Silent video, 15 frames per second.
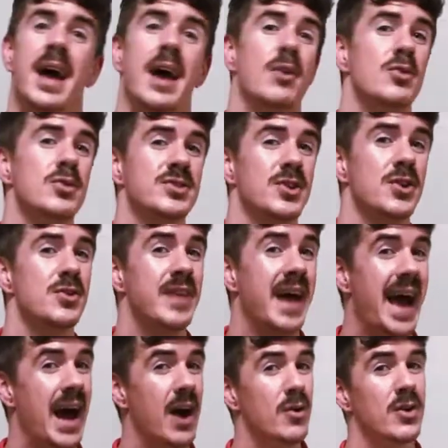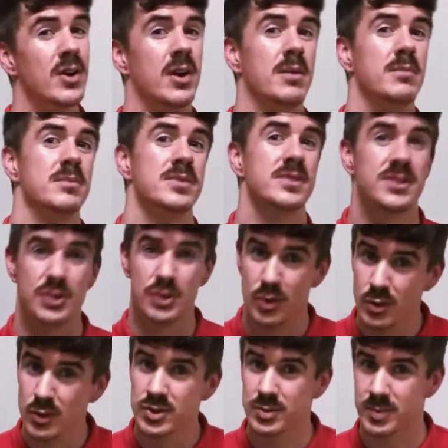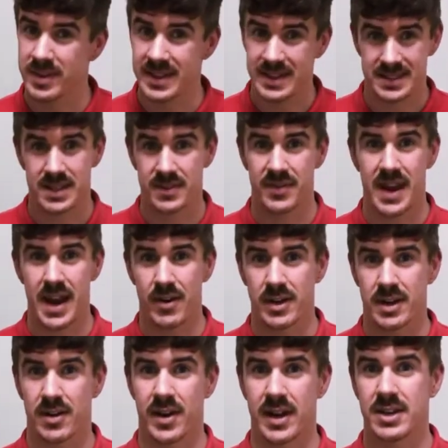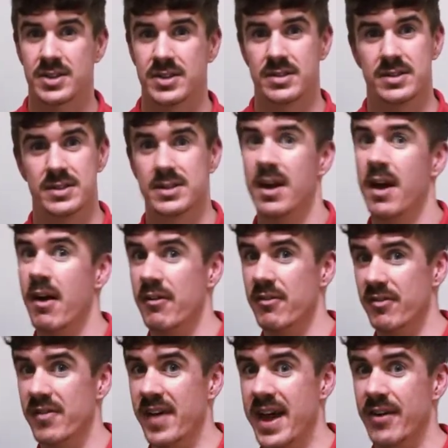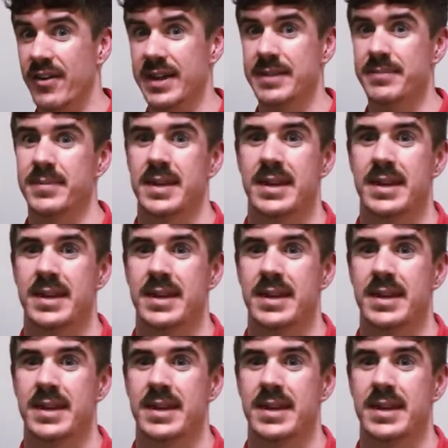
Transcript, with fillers: and also the outcomes used with these different error corrections vary.